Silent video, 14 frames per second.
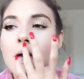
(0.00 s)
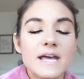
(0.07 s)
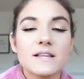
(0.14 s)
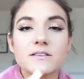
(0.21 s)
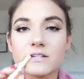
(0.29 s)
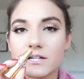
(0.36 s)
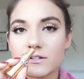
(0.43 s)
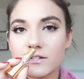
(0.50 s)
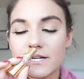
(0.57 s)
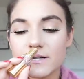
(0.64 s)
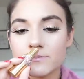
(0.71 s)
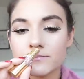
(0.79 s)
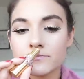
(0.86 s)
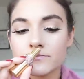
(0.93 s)
It
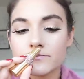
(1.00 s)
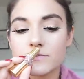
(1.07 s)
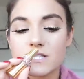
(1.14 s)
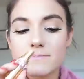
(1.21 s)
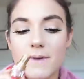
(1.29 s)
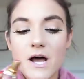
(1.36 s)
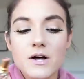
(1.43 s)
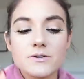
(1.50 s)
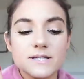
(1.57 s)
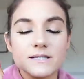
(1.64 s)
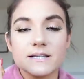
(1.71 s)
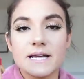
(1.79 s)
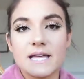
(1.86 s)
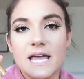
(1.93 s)
literally smells
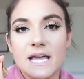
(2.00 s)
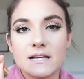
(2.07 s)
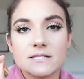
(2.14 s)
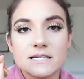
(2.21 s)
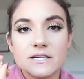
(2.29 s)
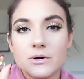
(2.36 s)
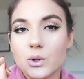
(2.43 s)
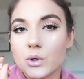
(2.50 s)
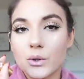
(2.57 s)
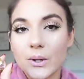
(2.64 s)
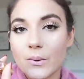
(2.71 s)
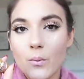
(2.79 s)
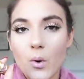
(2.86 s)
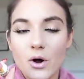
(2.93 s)
like candy or
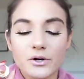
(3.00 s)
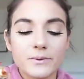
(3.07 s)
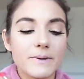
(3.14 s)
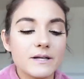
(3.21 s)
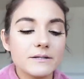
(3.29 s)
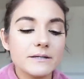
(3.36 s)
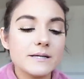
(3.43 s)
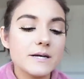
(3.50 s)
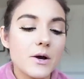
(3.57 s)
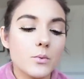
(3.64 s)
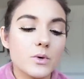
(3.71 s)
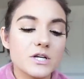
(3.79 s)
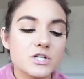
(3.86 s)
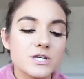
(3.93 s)
like watermelon,
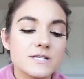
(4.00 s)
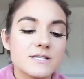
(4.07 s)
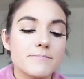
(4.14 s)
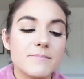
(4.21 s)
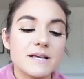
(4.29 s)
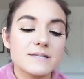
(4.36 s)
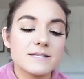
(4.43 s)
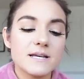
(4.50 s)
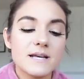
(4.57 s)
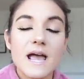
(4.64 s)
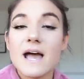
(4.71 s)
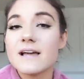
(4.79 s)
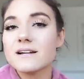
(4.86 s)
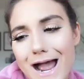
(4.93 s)
which is
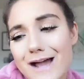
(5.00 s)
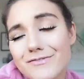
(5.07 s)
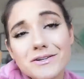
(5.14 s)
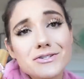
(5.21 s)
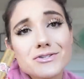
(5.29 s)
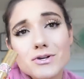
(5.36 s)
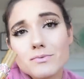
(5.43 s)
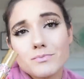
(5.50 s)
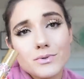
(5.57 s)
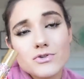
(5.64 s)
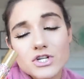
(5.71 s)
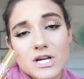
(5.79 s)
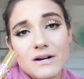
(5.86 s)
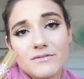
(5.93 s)
amazing, and I feel so
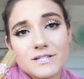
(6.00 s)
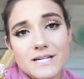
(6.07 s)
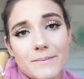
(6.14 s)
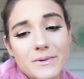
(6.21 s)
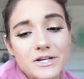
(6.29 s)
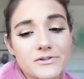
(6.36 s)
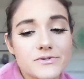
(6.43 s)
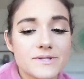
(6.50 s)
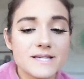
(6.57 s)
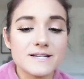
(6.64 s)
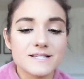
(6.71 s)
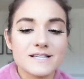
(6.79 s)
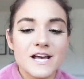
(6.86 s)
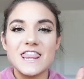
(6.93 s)
bougie every time I use
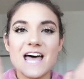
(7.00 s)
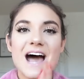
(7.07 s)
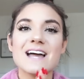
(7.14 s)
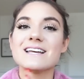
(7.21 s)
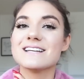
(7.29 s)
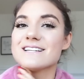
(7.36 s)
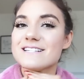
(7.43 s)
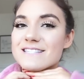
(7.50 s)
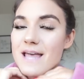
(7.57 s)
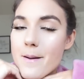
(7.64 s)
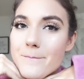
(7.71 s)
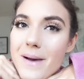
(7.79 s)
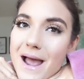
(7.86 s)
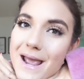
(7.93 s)
this. That is
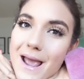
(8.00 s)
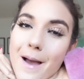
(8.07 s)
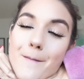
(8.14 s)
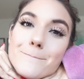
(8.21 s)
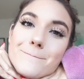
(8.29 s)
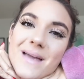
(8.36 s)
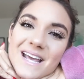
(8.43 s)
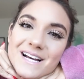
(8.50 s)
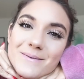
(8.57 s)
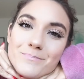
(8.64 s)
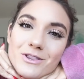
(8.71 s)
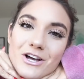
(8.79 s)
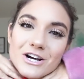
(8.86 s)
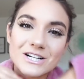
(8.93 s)
my makeup
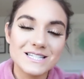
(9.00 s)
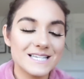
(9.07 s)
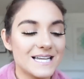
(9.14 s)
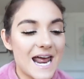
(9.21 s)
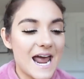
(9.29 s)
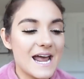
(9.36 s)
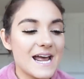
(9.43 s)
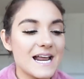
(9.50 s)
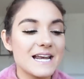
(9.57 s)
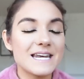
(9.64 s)
look today.